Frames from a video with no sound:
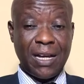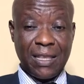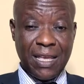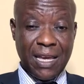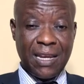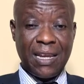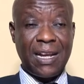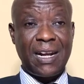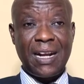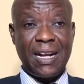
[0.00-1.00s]
Then
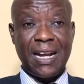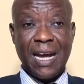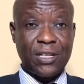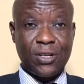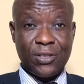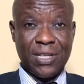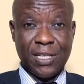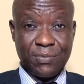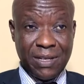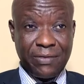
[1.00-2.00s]
Lakatos
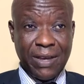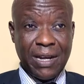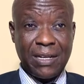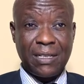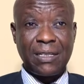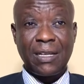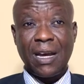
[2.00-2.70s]
has been very